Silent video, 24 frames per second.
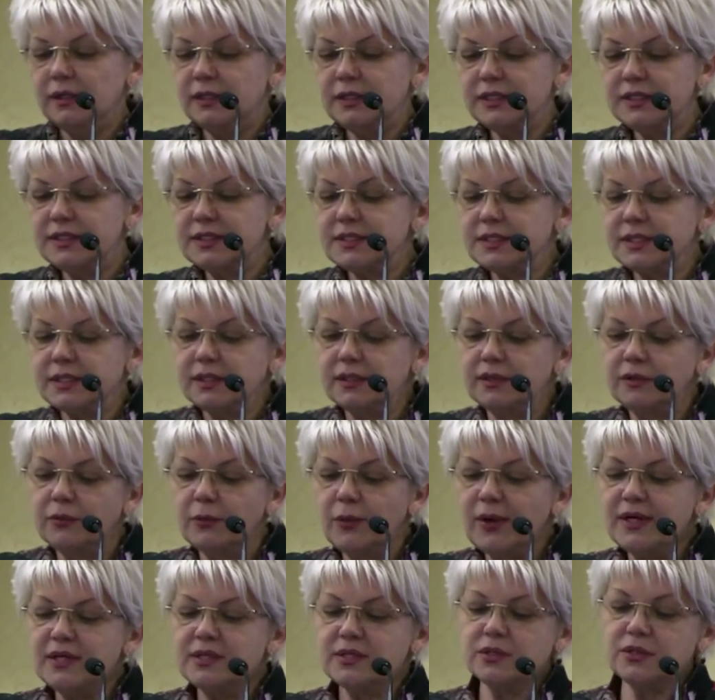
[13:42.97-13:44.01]
It's a
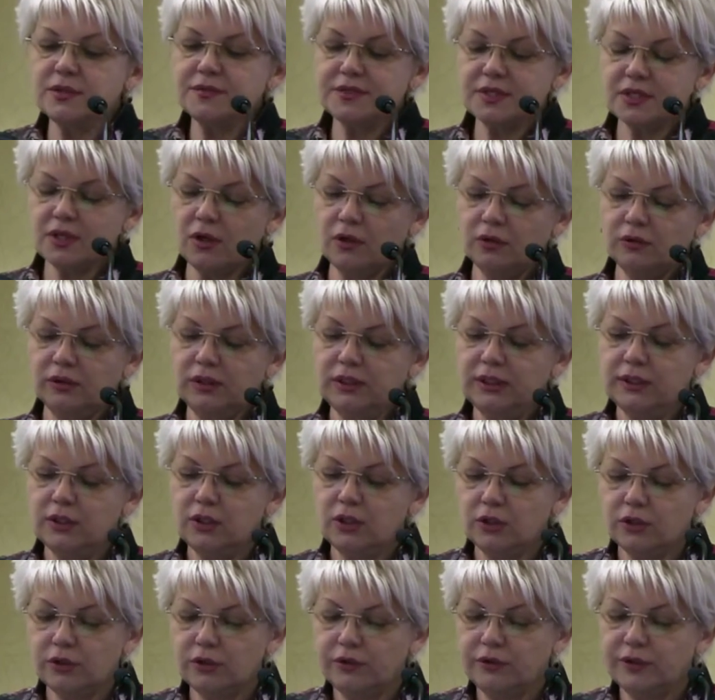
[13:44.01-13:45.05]
West of Scotland
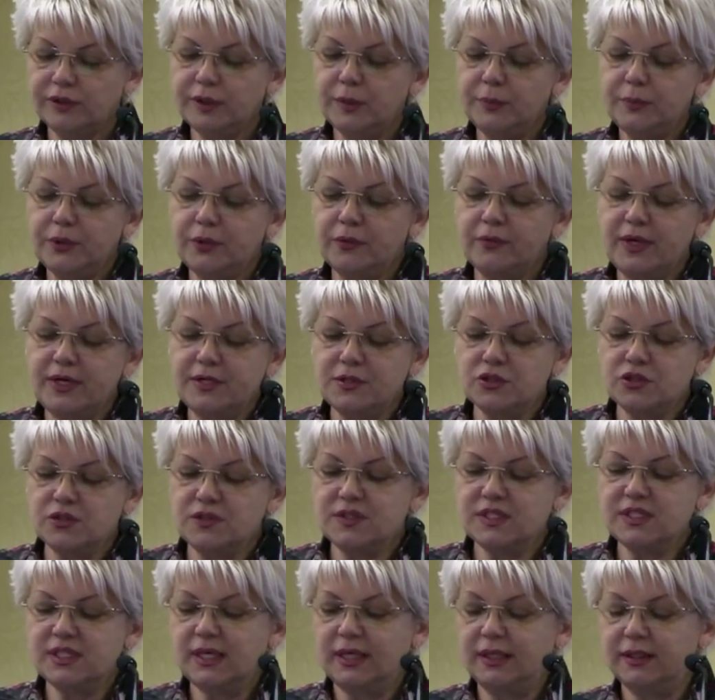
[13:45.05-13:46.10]
coronary
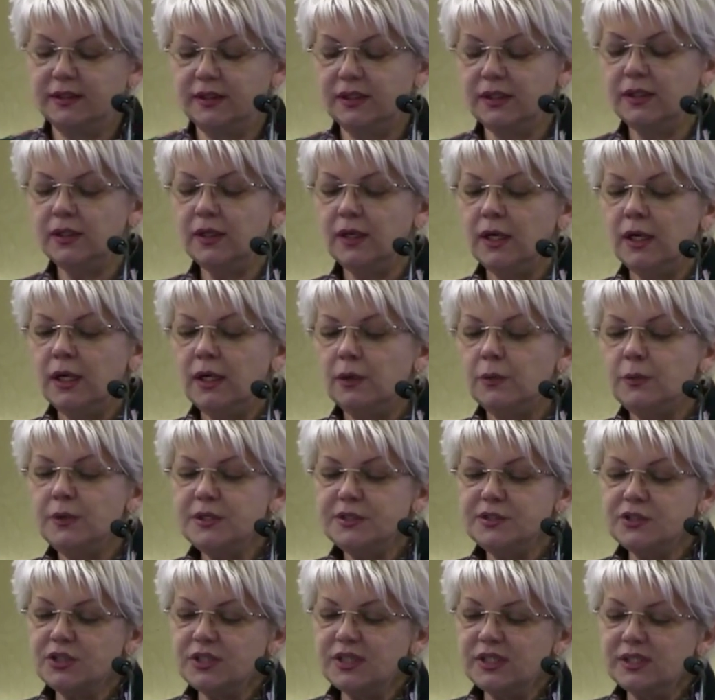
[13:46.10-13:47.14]
prevention study,
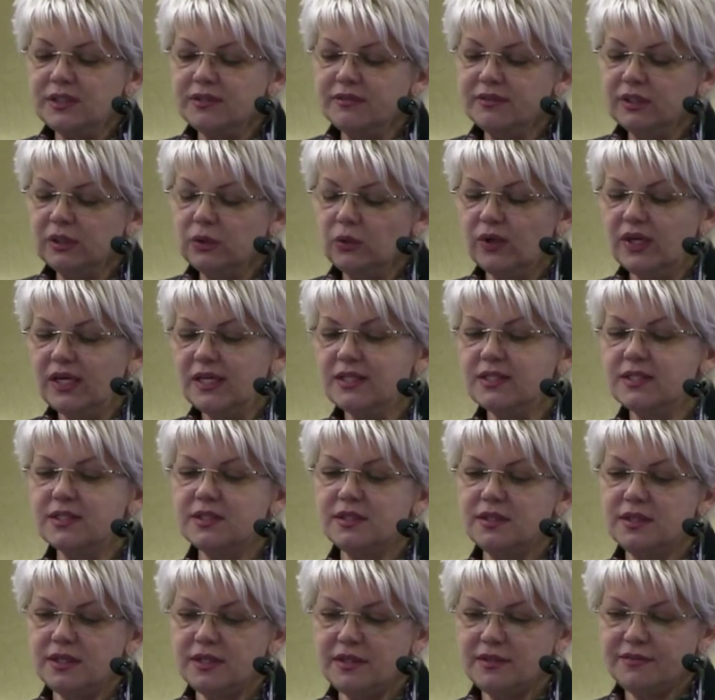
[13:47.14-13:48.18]
which evaluates
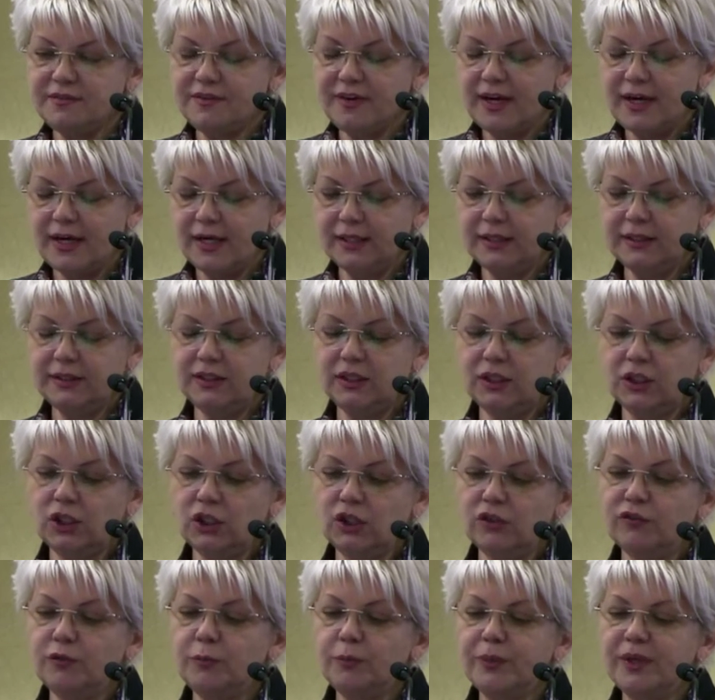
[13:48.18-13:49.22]
the effect
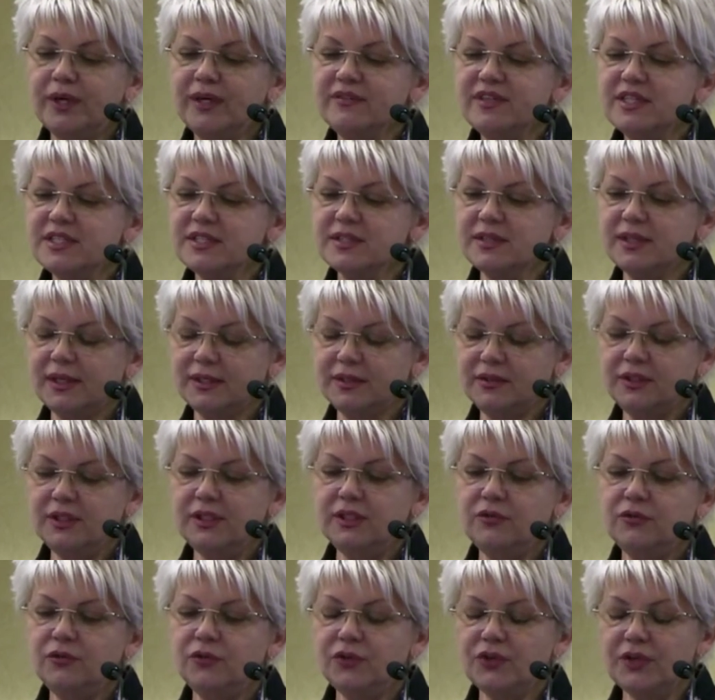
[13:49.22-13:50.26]
of
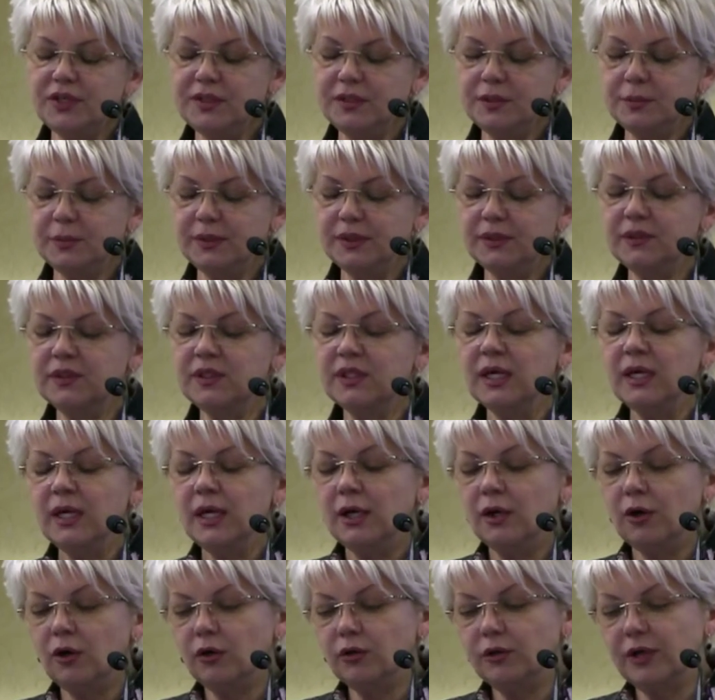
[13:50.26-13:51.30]
pravastatin treatment
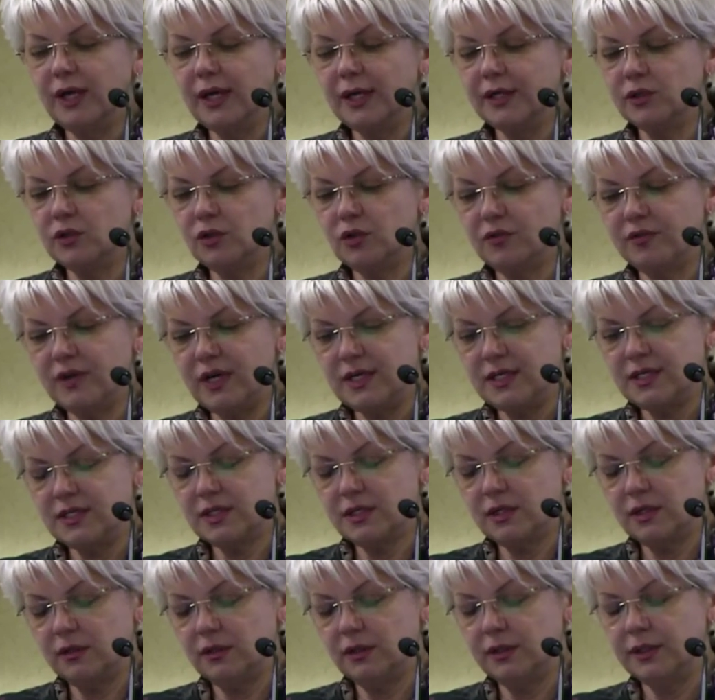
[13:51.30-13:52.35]
on
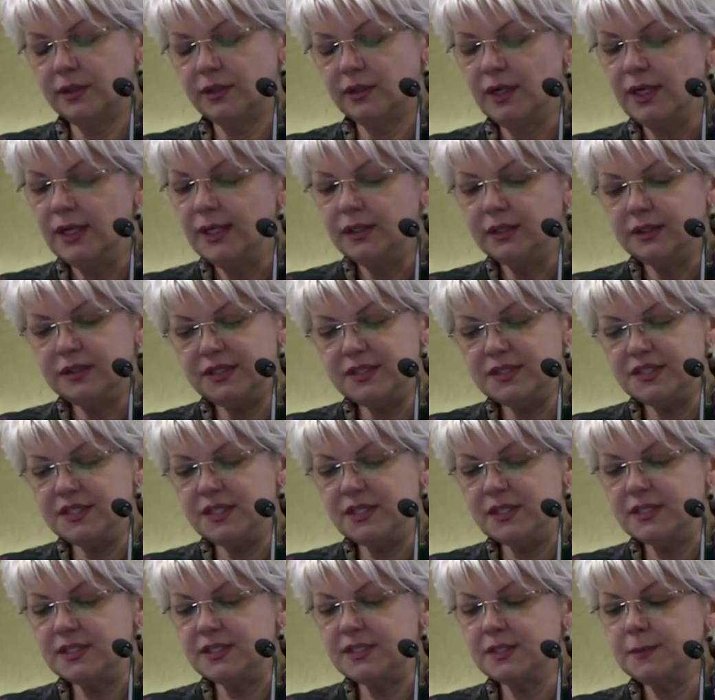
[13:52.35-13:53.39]
cardiovascular
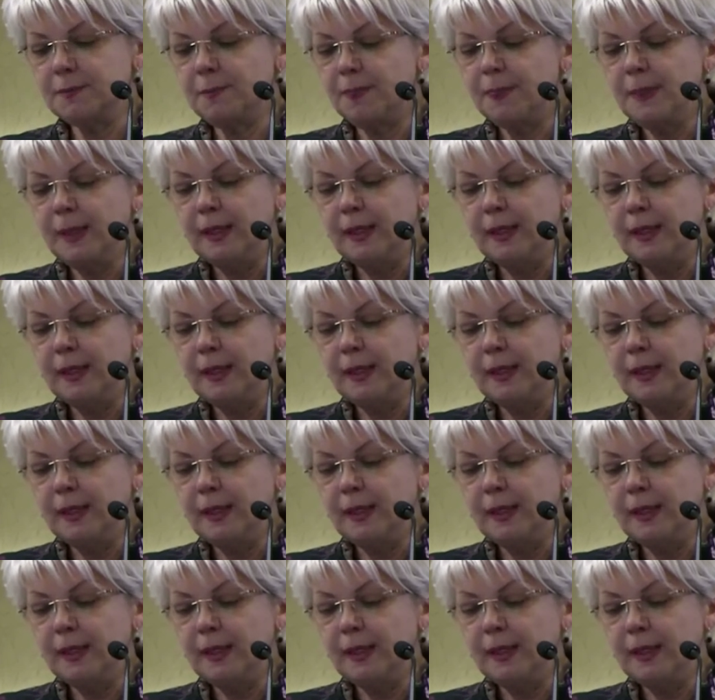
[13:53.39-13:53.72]
disease.